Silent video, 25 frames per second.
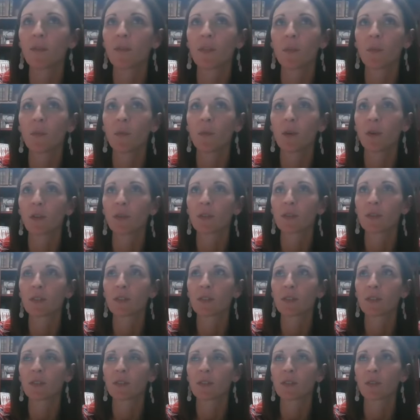the
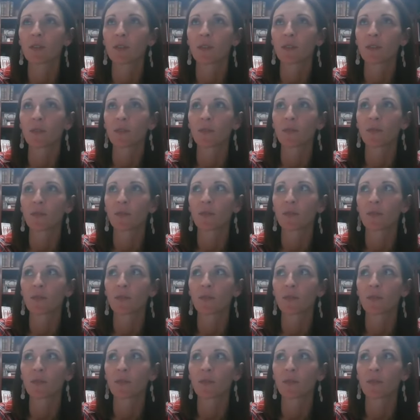most sort of